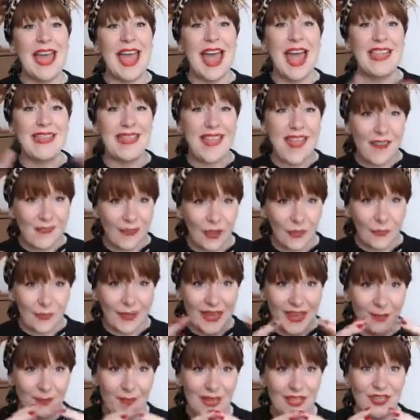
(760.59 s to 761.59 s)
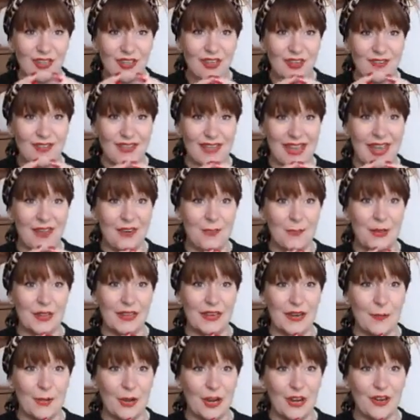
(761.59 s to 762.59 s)
And they've all become each other's
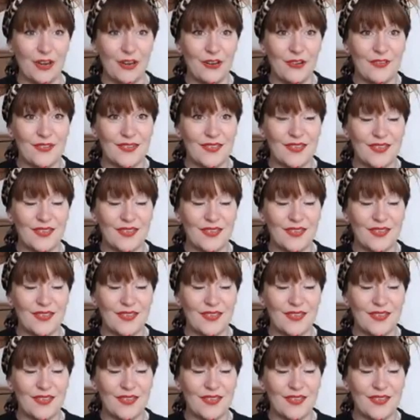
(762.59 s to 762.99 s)
accountability partners.